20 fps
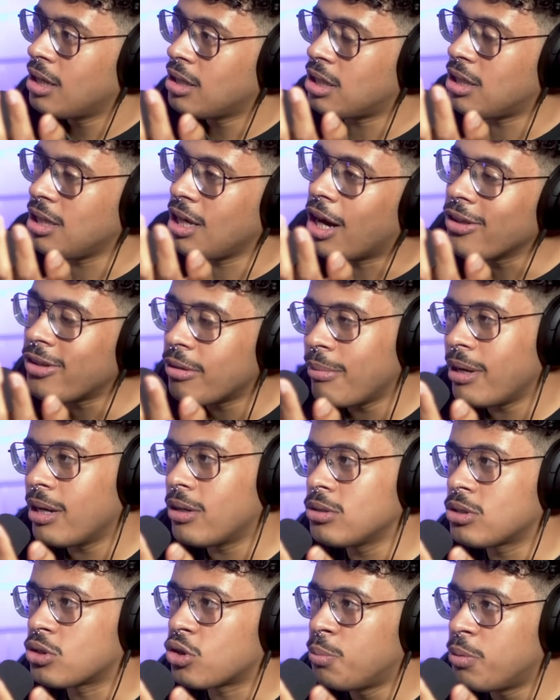to the other
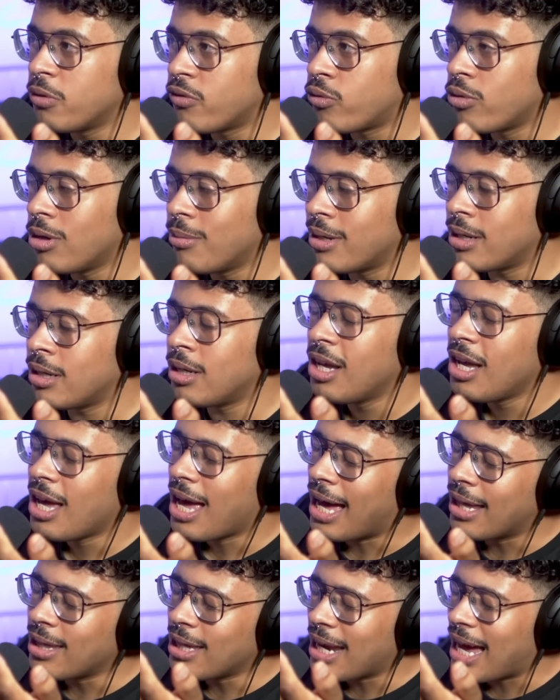male's group of women,
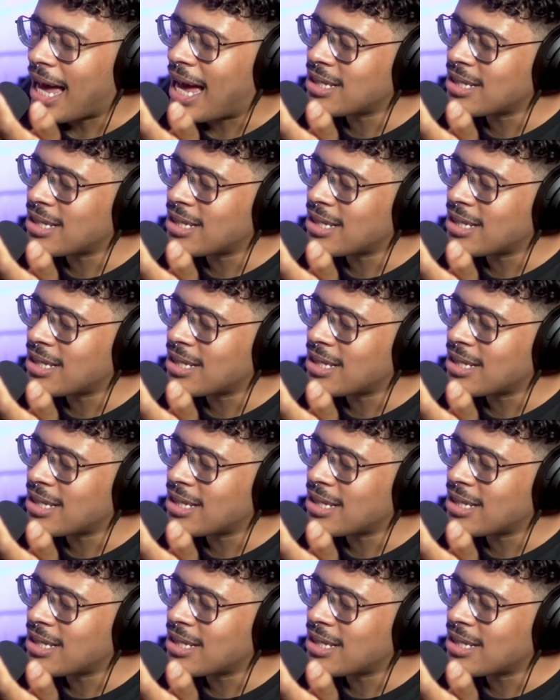and then mm.